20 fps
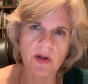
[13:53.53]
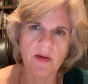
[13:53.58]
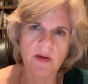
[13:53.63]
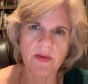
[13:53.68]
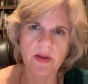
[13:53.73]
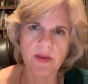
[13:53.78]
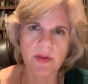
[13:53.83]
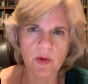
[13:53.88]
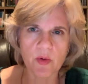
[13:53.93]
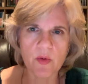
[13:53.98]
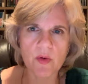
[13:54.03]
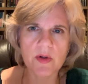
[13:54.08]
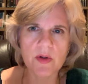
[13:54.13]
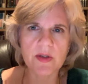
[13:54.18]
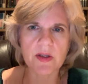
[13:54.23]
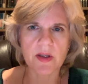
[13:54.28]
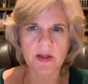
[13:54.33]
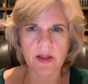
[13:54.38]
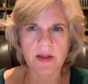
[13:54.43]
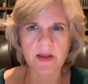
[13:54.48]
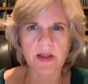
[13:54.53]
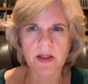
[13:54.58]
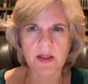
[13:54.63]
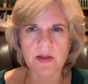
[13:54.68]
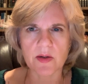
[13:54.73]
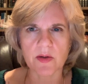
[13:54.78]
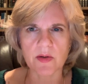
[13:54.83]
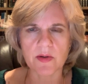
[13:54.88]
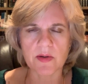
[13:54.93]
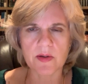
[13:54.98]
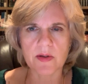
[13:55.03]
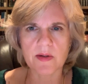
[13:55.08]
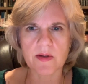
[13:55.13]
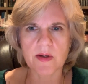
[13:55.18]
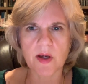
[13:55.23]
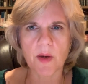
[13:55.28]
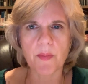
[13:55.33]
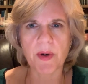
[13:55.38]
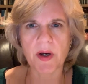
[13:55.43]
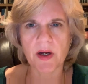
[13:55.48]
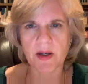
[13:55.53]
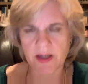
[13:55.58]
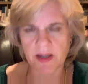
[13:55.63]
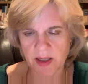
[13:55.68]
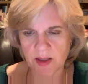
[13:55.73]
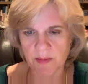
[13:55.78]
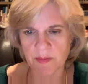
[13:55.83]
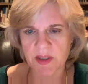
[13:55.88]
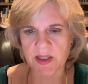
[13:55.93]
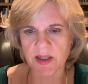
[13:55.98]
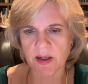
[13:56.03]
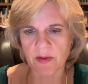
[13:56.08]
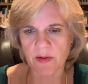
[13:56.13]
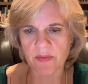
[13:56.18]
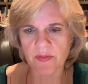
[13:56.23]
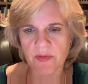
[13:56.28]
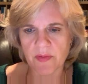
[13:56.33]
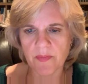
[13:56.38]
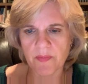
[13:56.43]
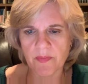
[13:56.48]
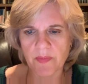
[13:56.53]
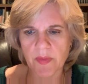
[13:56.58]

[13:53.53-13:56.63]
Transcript: of the thorns and the thistles upon himself.